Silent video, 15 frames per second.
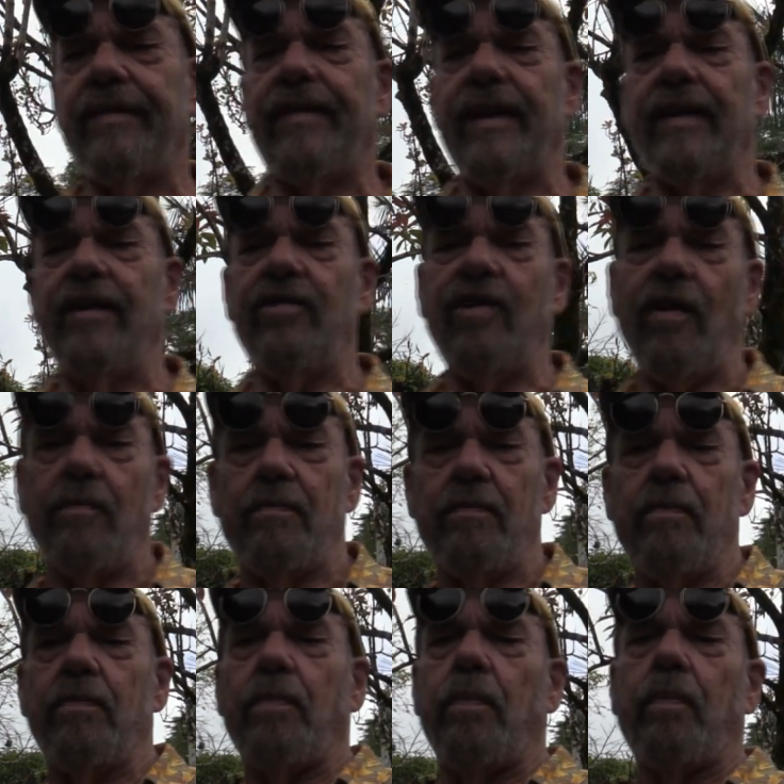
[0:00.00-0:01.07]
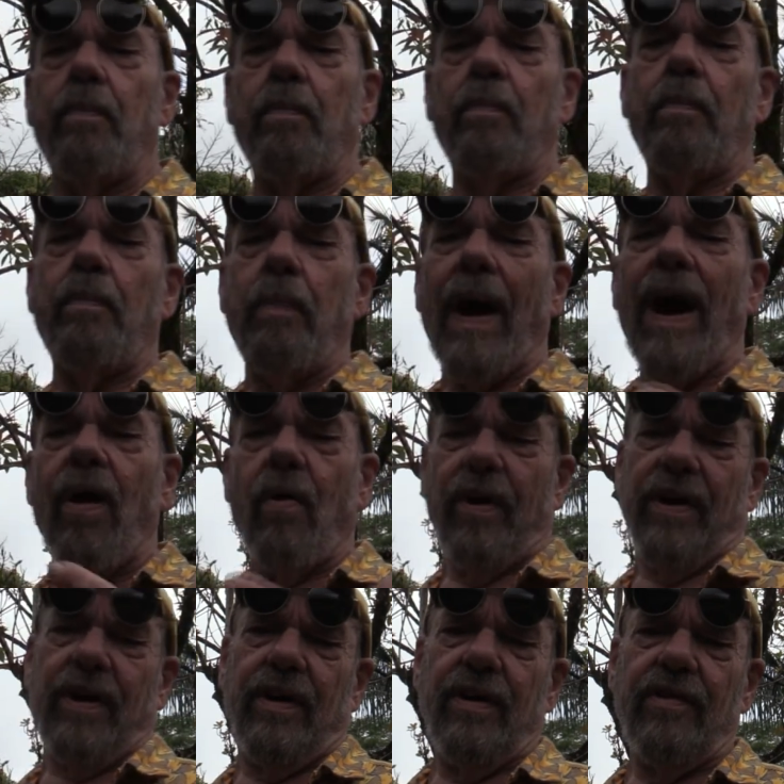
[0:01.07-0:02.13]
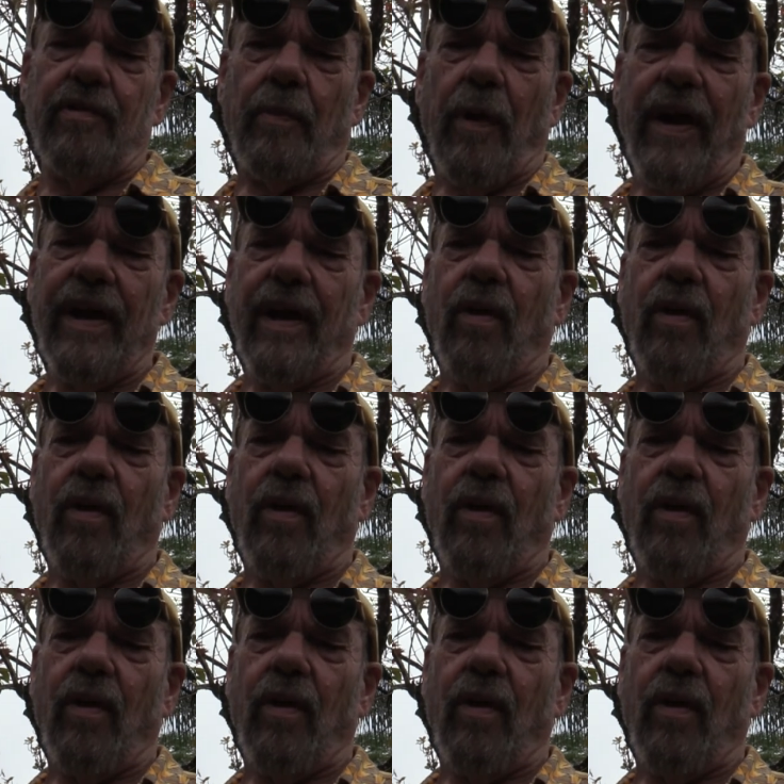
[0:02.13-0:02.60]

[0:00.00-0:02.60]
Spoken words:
I said, unless you have powered spray